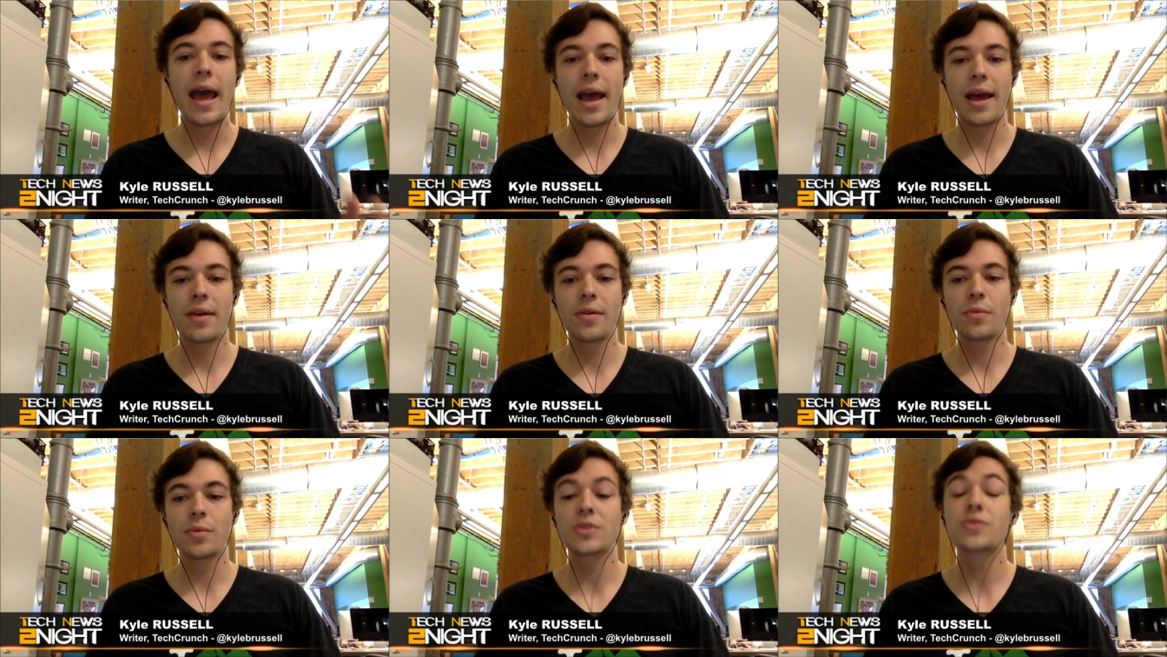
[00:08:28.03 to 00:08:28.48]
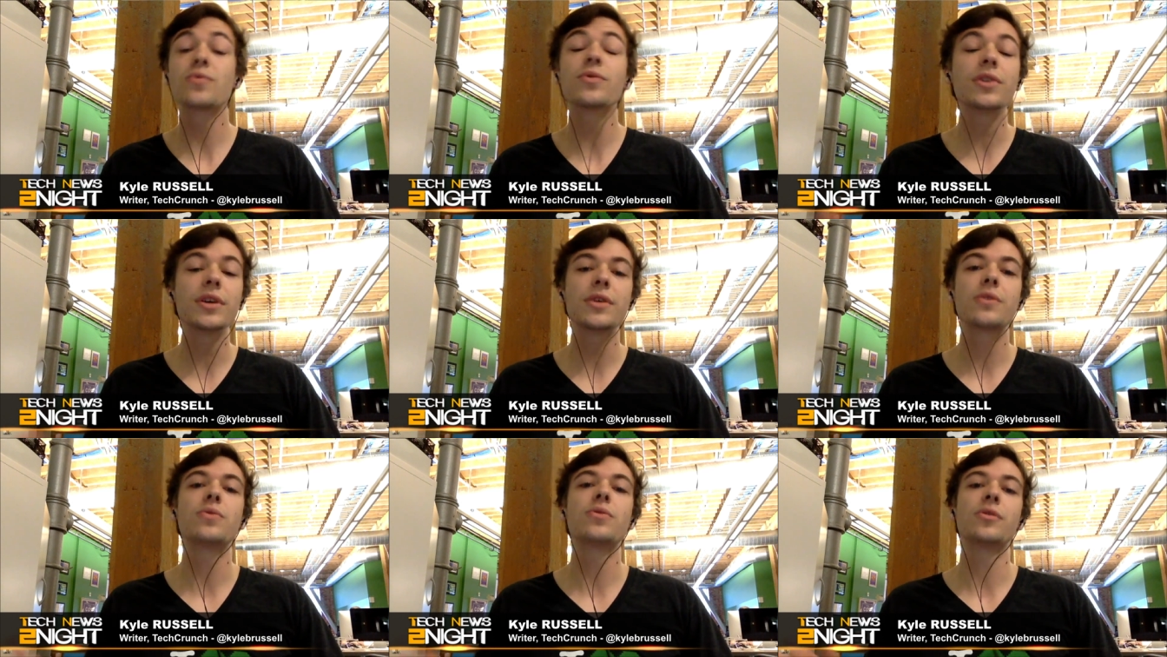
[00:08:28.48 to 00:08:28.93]
And what's
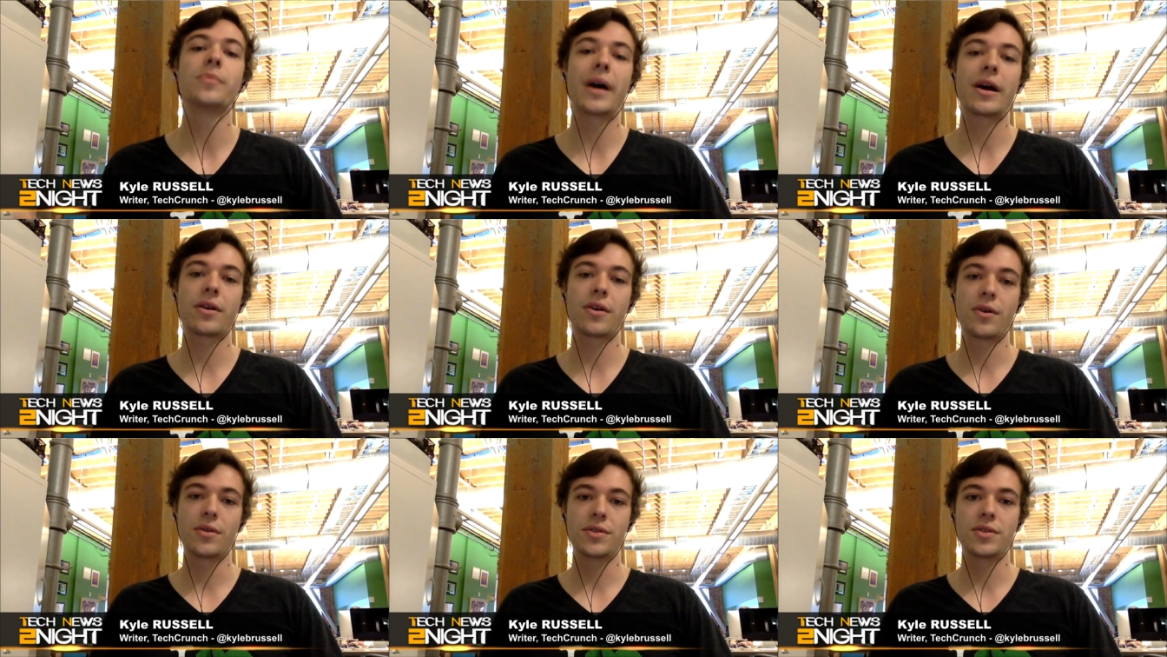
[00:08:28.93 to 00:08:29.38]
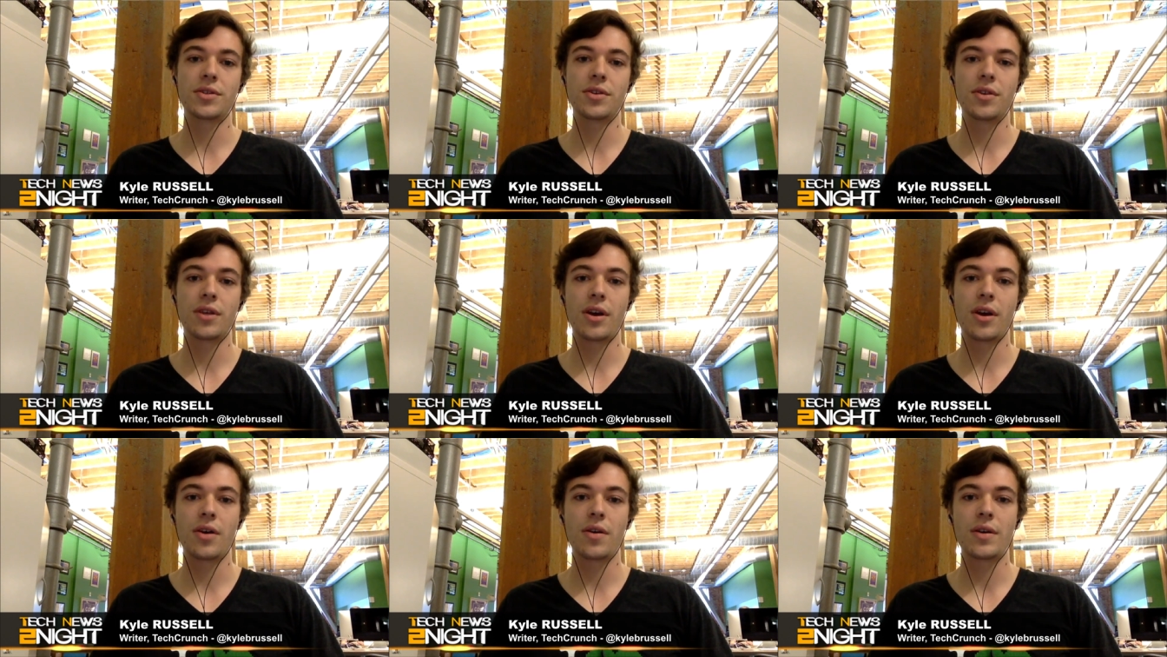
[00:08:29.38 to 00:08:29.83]
really cool about Code
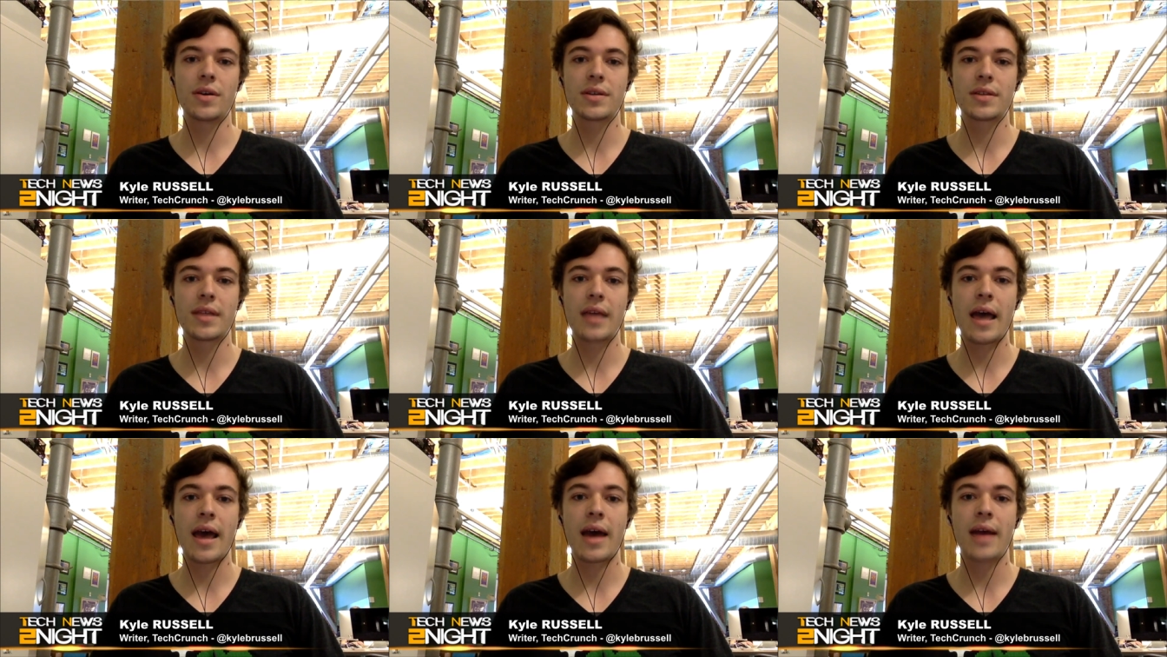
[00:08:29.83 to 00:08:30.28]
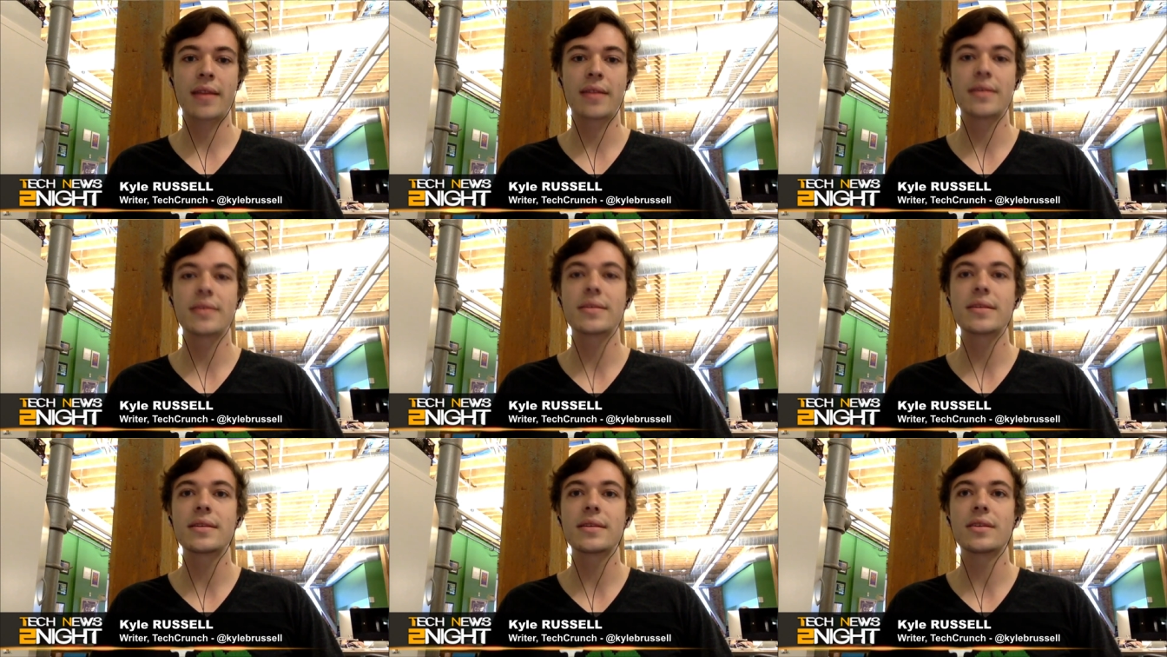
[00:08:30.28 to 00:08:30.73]
Studio is
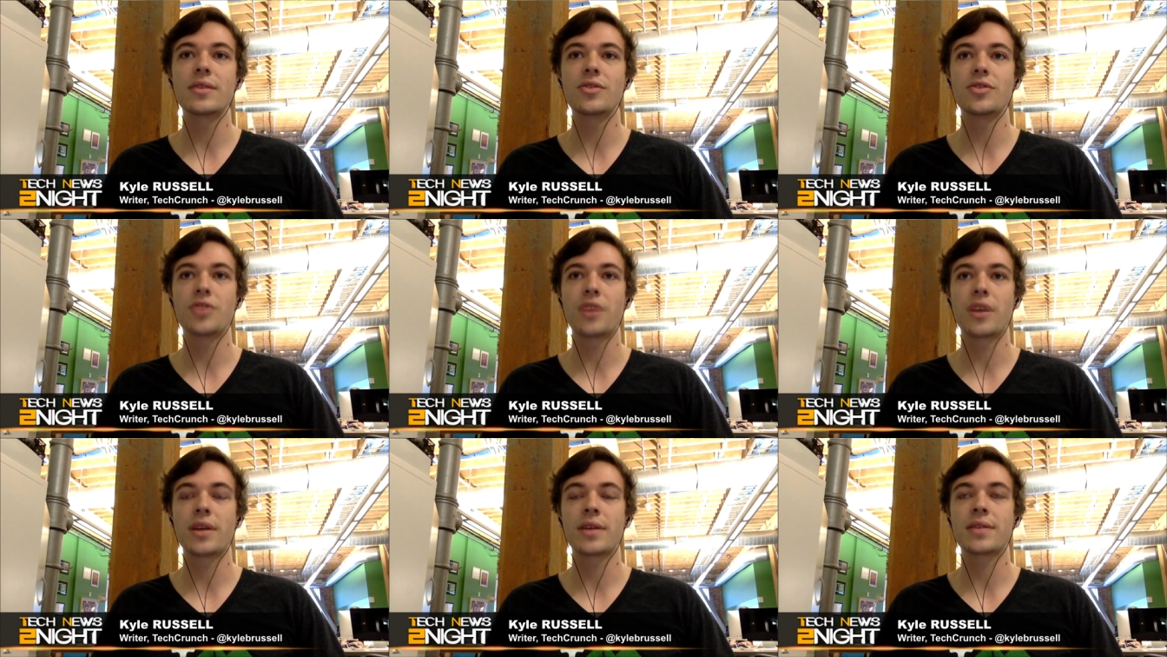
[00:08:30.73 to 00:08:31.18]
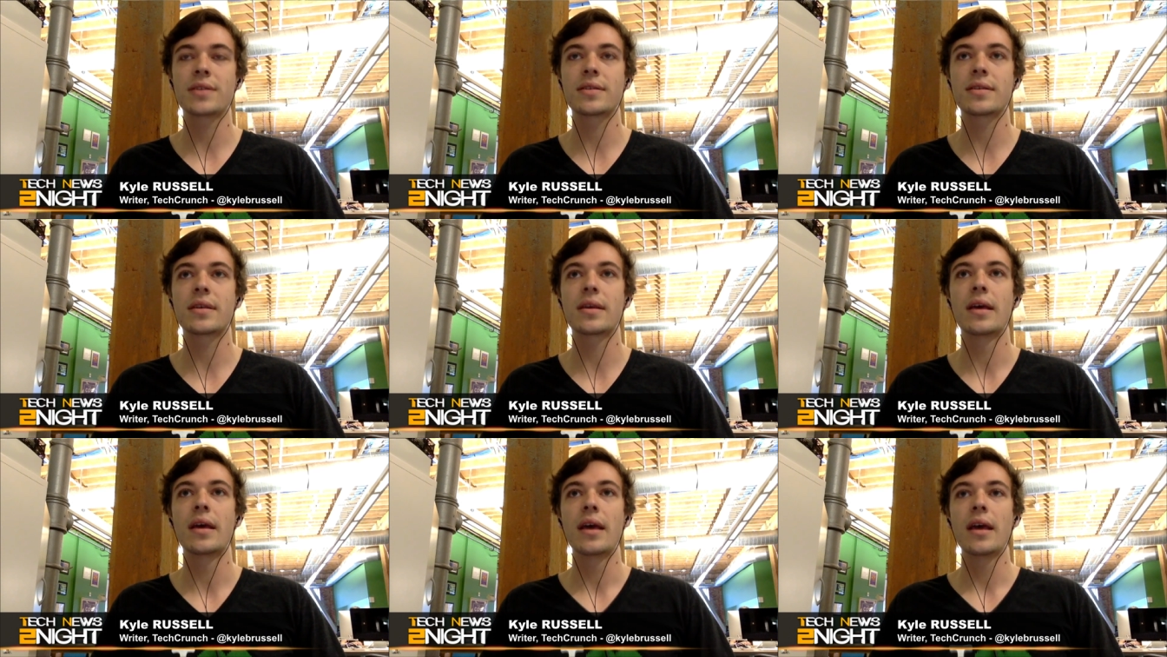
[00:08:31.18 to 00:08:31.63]
that this isn't
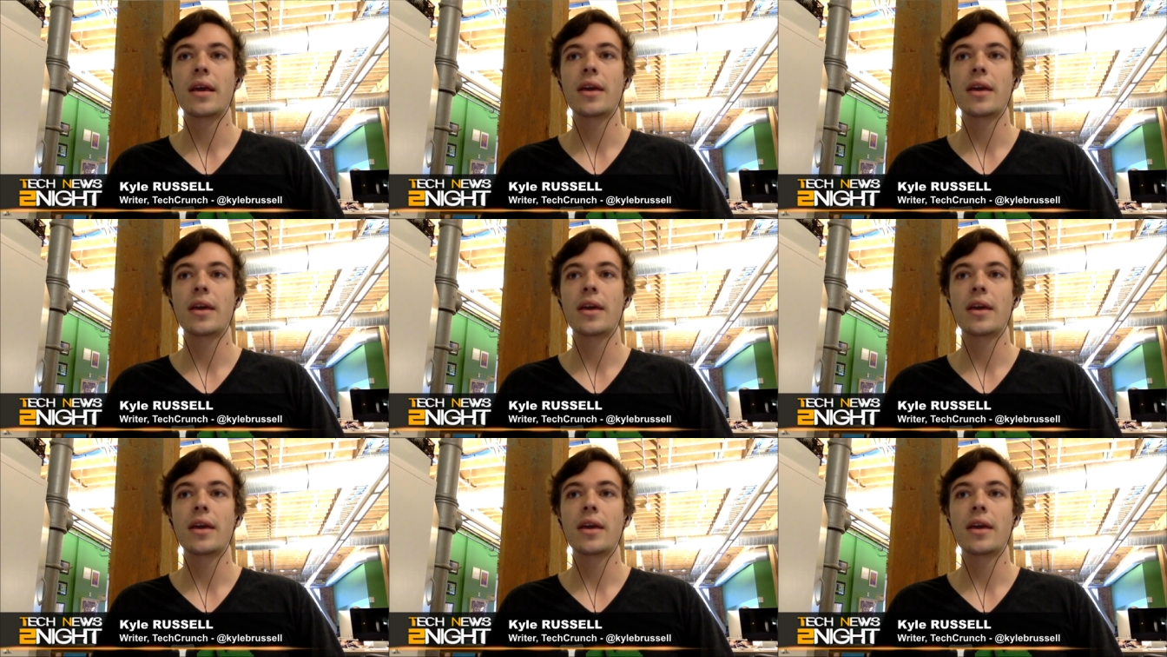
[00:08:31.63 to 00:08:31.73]
just